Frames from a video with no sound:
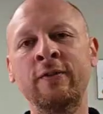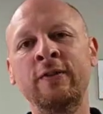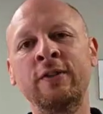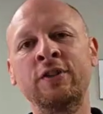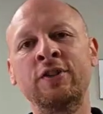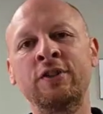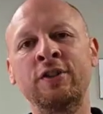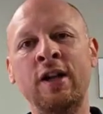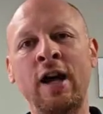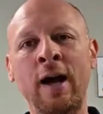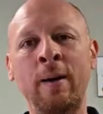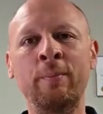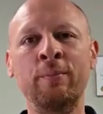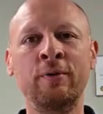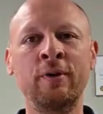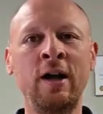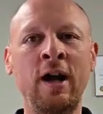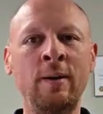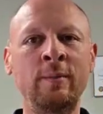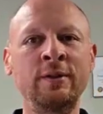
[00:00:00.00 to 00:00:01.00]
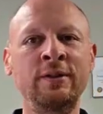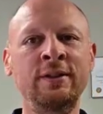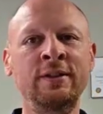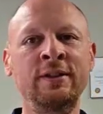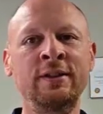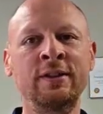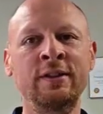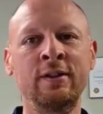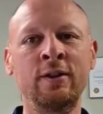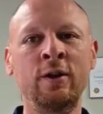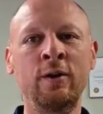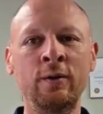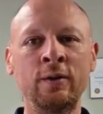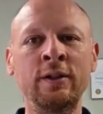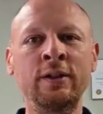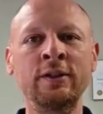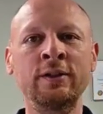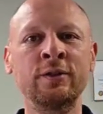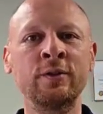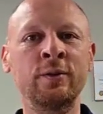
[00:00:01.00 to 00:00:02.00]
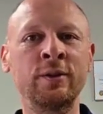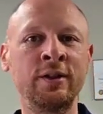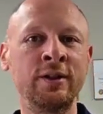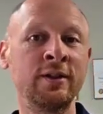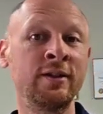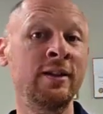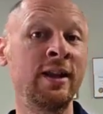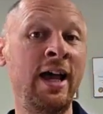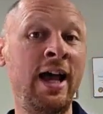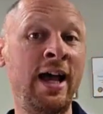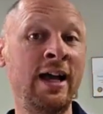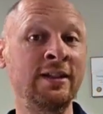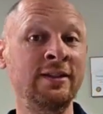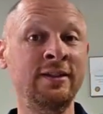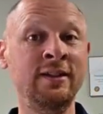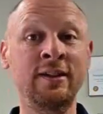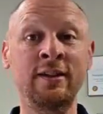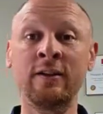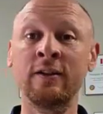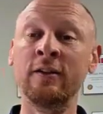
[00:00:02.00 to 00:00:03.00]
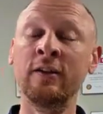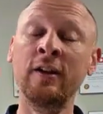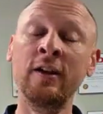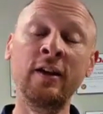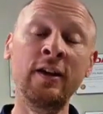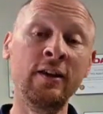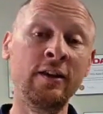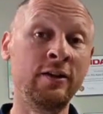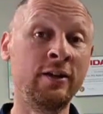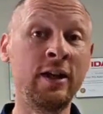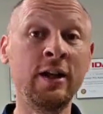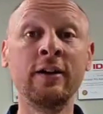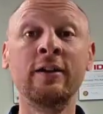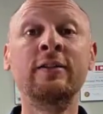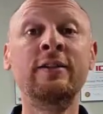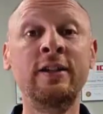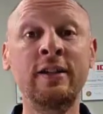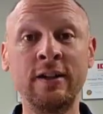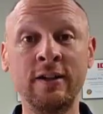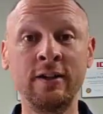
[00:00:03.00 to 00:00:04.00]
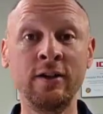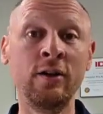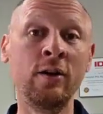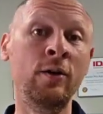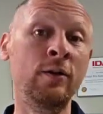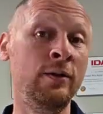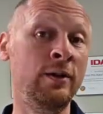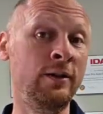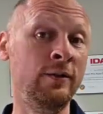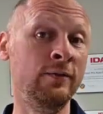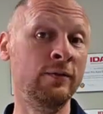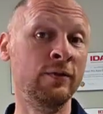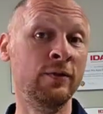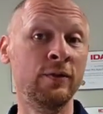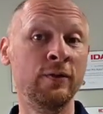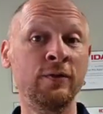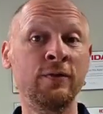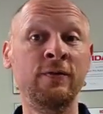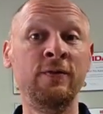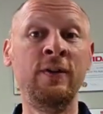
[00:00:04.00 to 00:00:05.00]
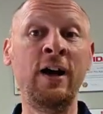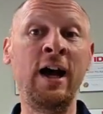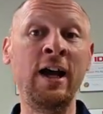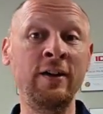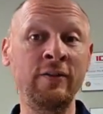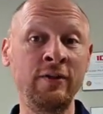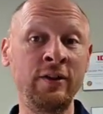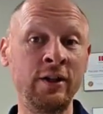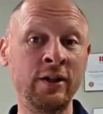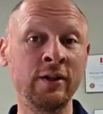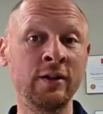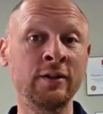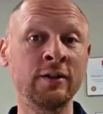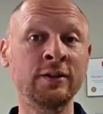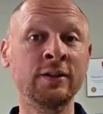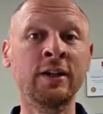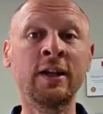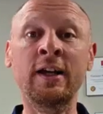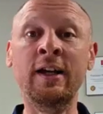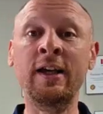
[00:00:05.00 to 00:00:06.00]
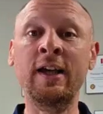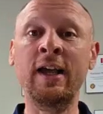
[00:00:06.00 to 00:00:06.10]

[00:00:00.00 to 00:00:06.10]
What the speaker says: If a shop promises a coating is going to last and they're guaranteeing a coating for 5 years,